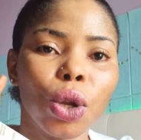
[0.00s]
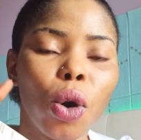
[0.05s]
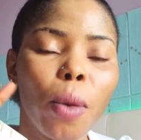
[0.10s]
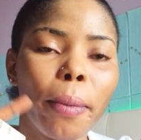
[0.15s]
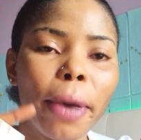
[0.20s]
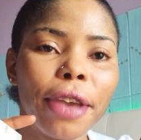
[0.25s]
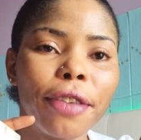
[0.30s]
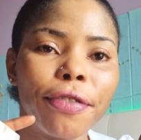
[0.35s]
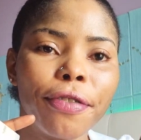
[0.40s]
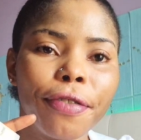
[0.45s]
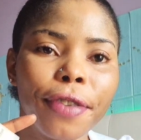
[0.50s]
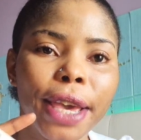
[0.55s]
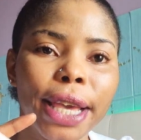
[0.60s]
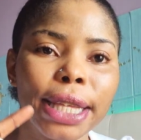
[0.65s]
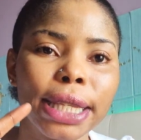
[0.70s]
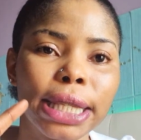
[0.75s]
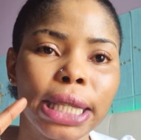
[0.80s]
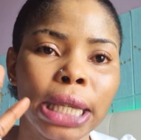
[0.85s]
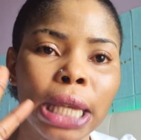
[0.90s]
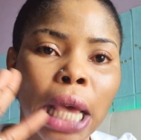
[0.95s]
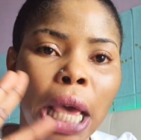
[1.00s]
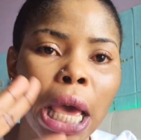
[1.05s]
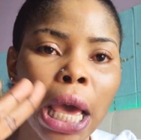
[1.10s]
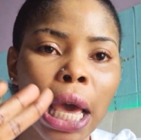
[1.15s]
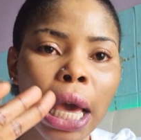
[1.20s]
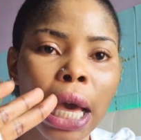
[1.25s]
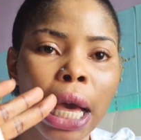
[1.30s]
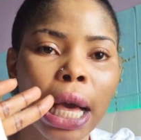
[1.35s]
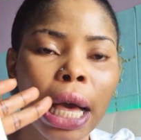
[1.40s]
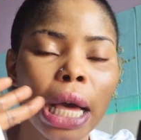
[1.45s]
on my face.
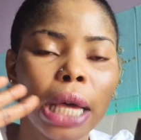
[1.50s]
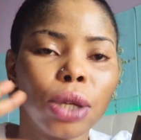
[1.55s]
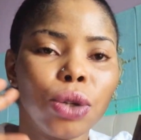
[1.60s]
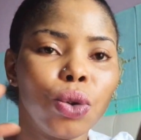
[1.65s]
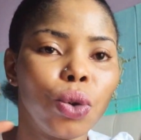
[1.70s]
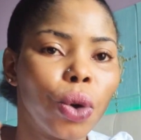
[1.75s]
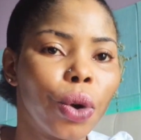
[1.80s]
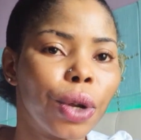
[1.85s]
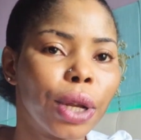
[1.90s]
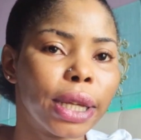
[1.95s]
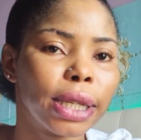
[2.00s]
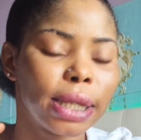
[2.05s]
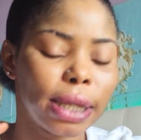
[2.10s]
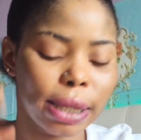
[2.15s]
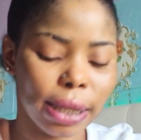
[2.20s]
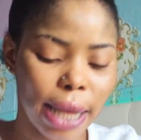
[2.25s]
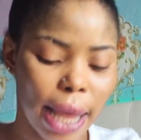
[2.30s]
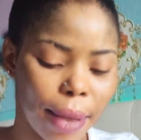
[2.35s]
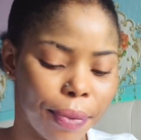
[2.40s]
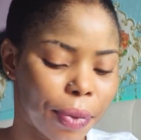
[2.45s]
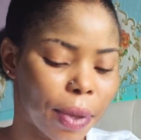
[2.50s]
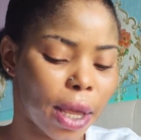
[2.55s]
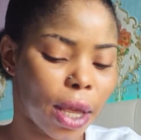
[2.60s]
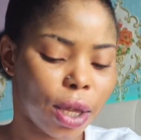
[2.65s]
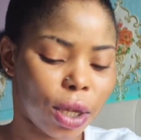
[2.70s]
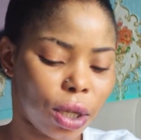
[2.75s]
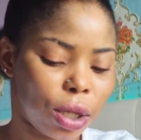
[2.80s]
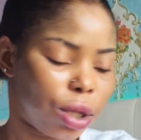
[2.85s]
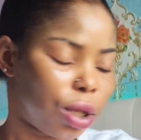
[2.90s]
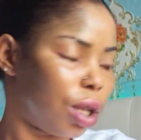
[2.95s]
You understand,
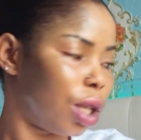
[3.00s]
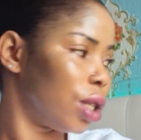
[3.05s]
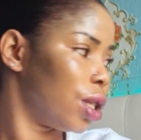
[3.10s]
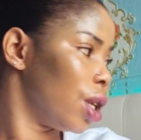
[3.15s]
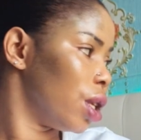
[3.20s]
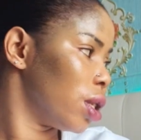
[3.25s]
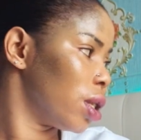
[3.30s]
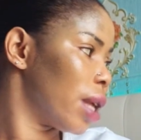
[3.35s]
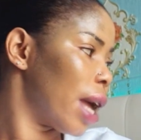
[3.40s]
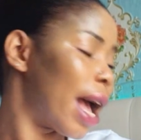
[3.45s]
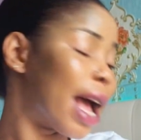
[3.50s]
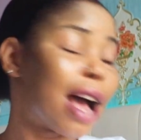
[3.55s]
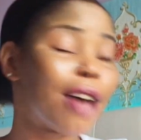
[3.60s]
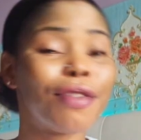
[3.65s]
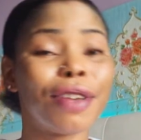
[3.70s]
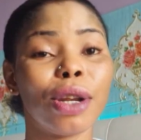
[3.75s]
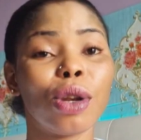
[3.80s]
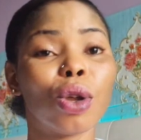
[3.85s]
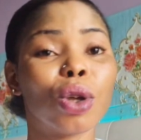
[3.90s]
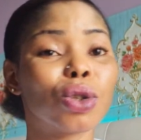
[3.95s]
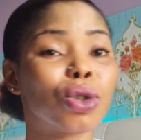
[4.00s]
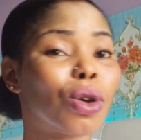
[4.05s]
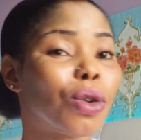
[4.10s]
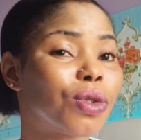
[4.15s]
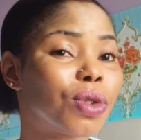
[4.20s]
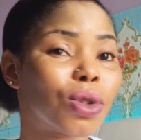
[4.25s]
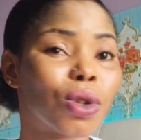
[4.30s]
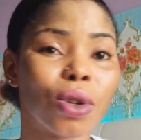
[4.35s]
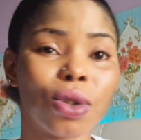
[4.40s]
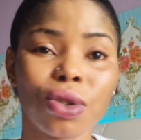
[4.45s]
this is, I have a lot of
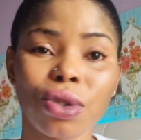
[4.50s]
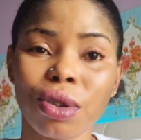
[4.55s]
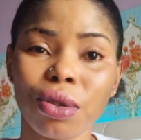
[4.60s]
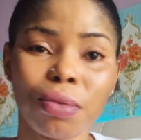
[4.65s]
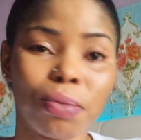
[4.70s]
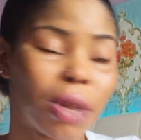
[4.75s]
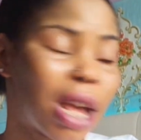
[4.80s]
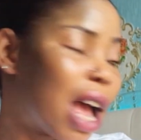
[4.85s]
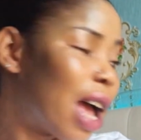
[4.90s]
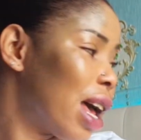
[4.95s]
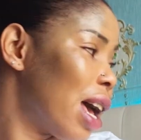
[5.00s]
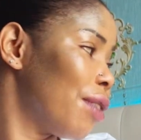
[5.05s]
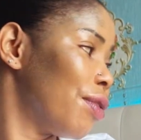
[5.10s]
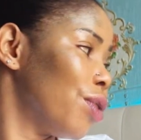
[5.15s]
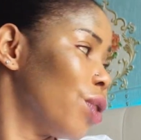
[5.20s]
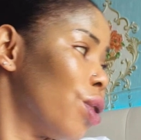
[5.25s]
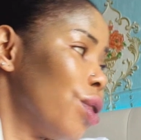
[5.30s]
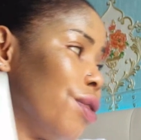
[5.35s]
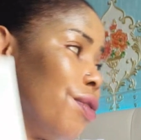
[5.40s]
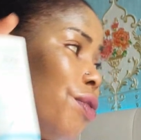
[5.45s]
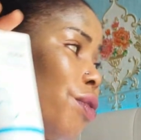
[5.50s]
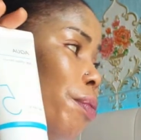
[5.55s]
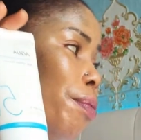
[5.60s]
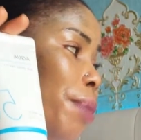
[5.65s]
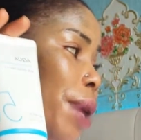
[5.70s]
sunscreen. I have not even